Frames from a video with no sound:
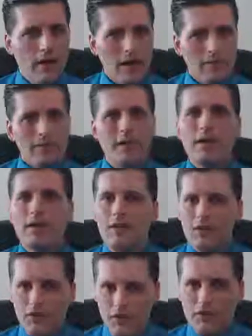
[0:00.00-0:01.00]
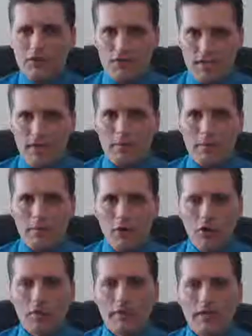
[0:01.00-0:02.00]
You understand where I'm
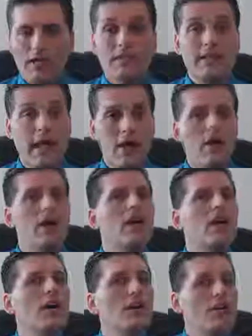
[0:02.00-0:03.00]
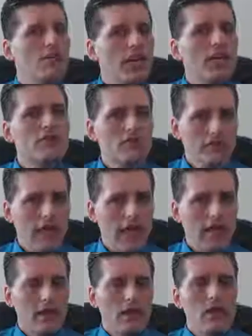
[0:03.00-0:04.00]
going with this? Now,
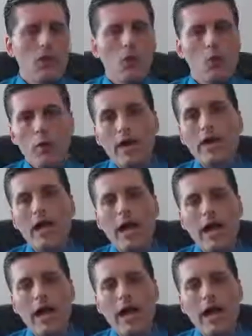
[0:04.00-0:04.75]
yesterday, we